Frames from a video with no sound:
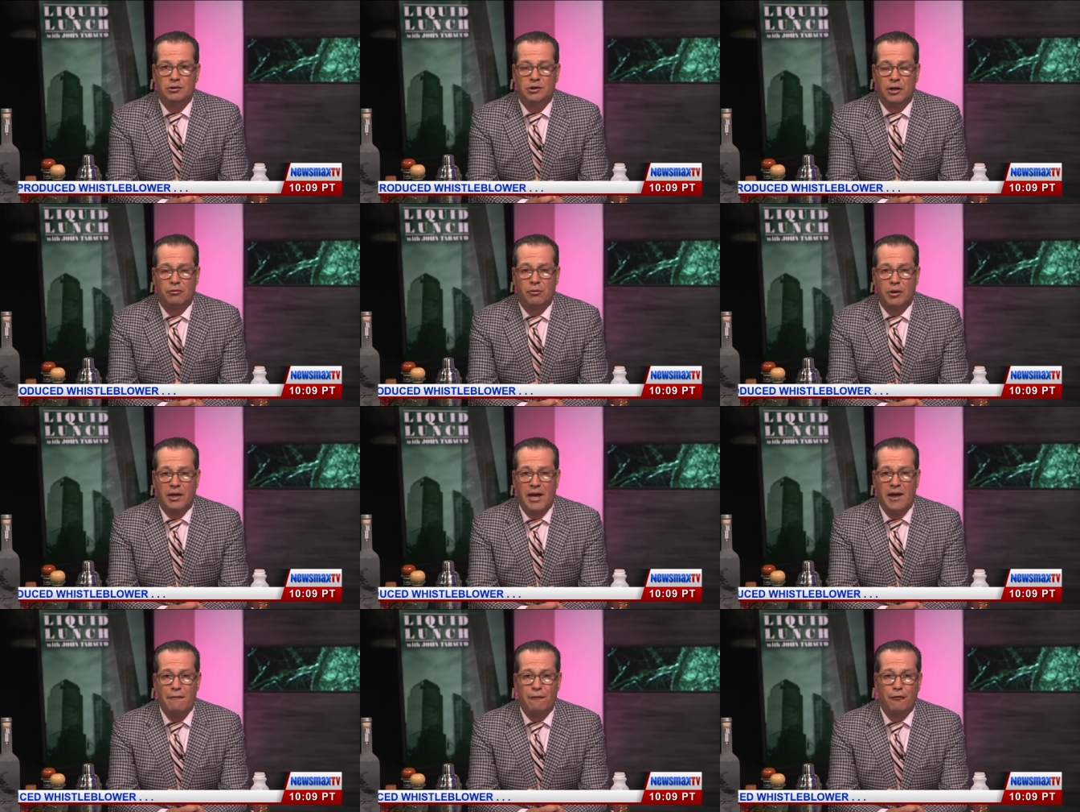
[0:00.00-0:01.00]
General
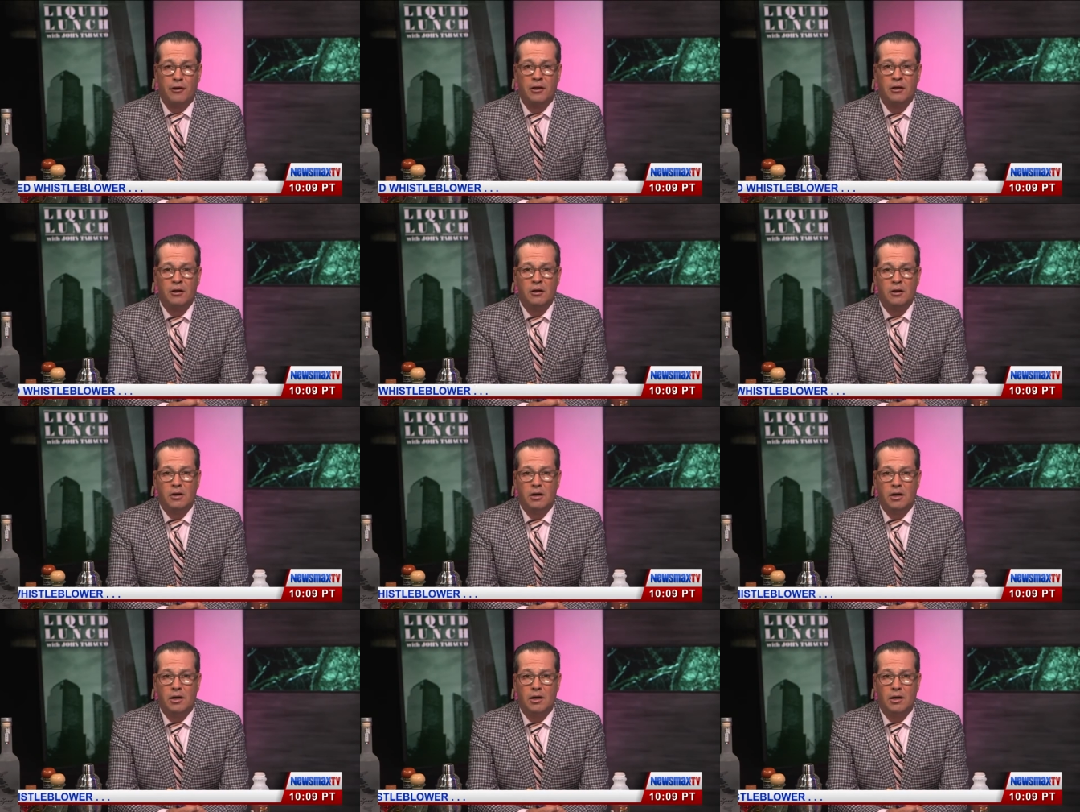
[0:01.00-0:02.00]
McCaffrey
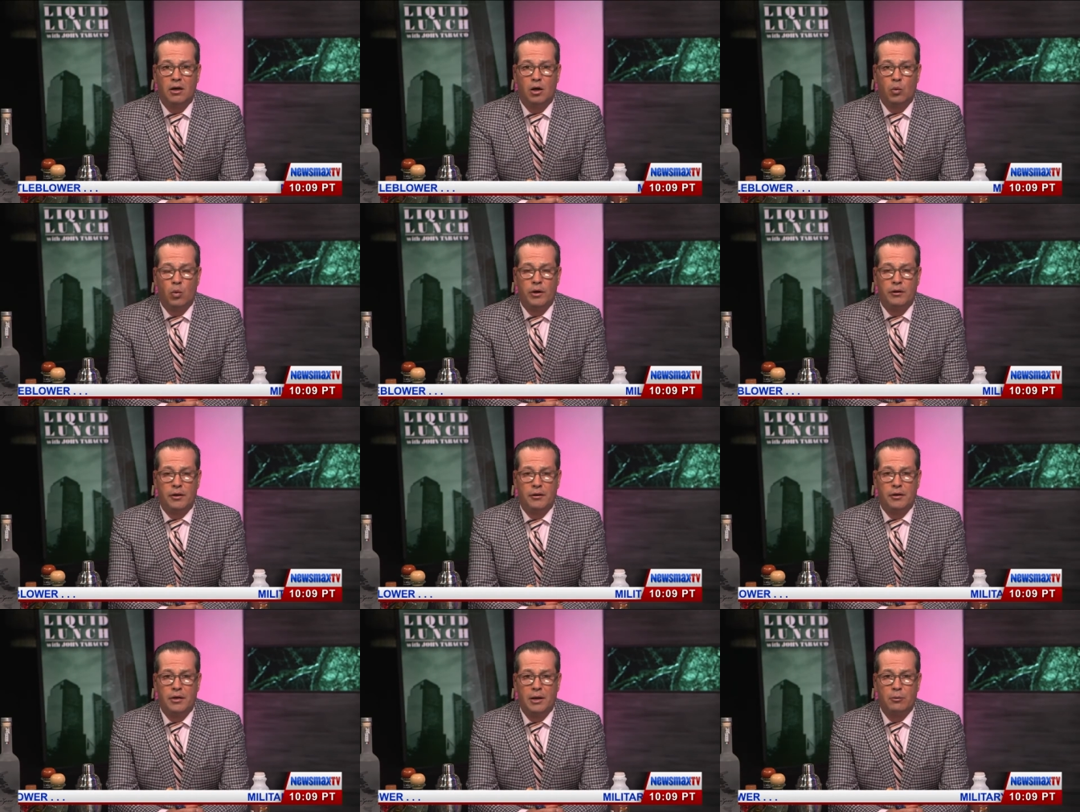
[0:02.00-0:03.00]
uh, on one of the
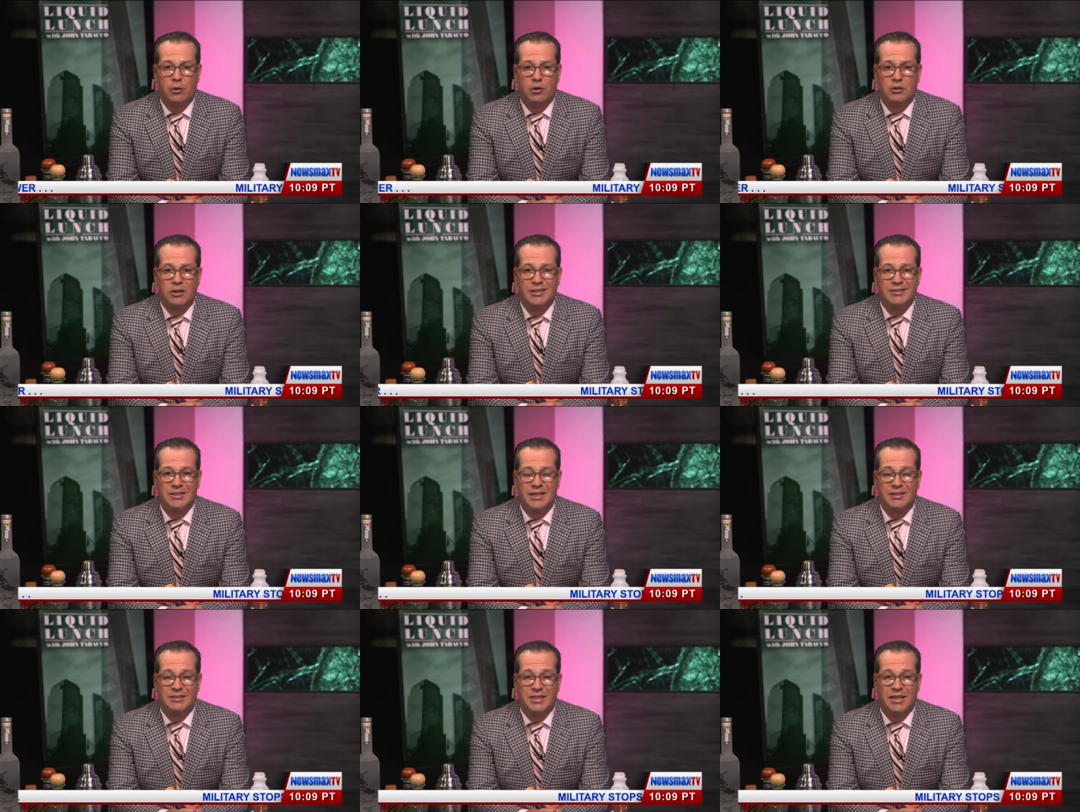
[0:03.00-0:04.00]
other networks last
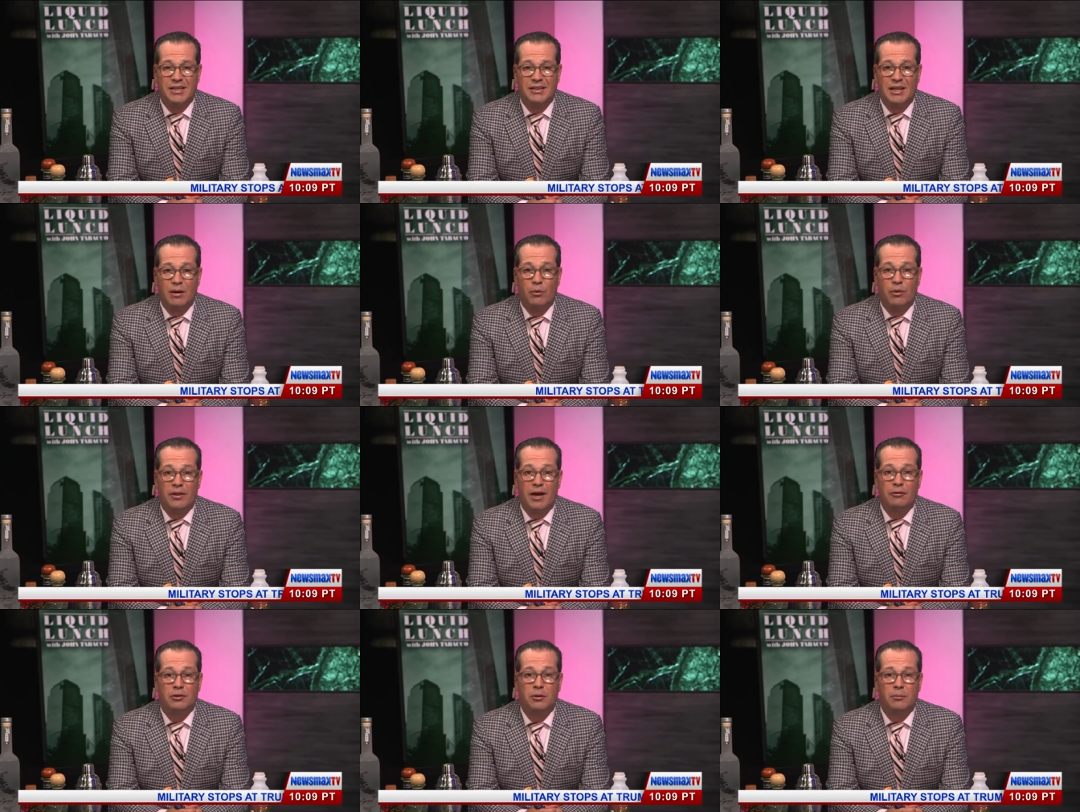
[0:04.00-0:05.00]
night saying that
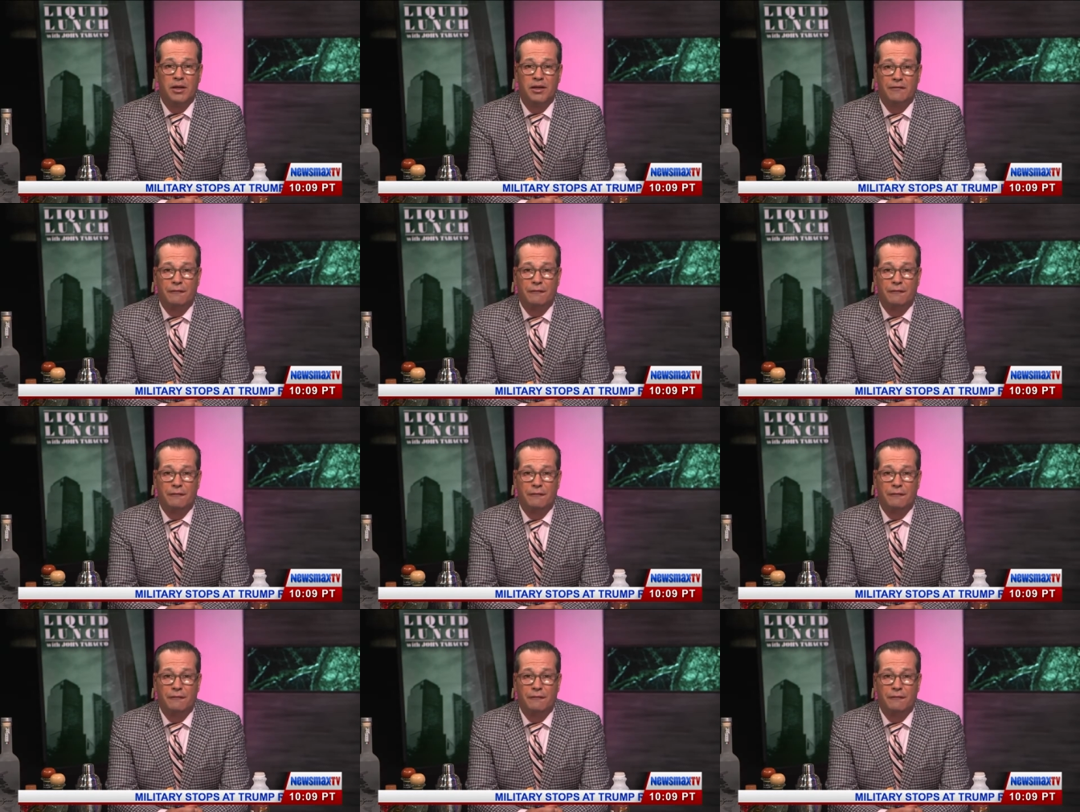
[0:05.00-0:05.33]
without committing